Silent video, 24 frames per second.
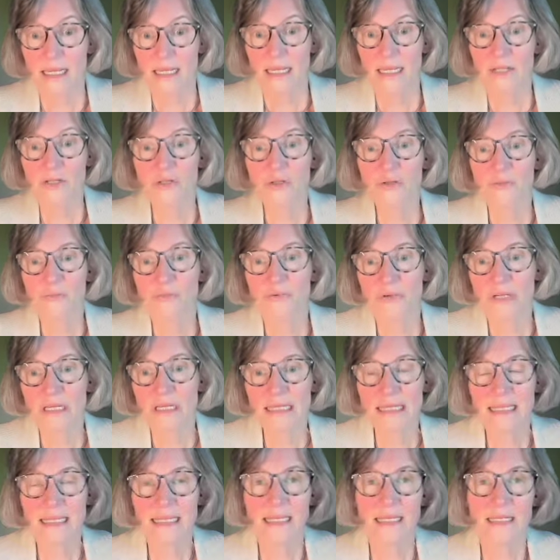and to
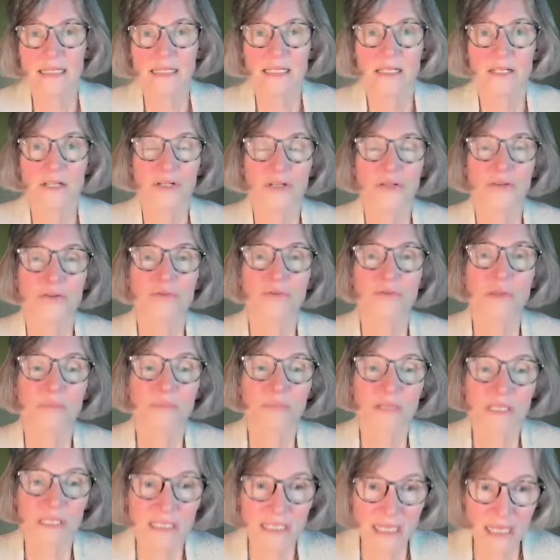bring their attention to
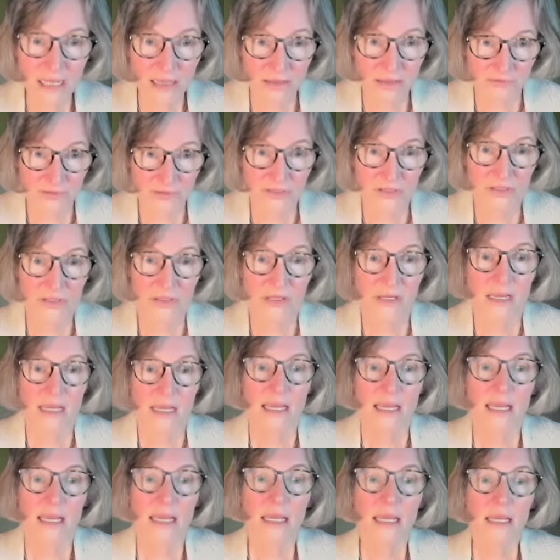themselves
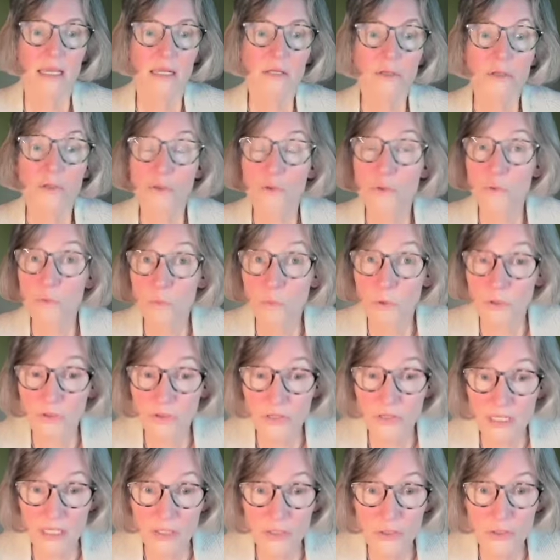and to what
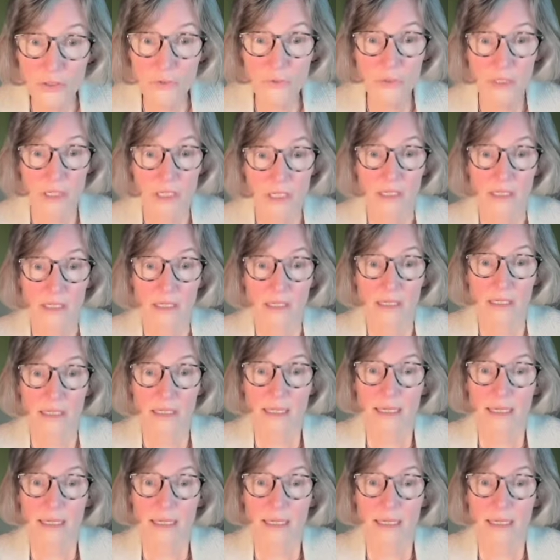they are doing,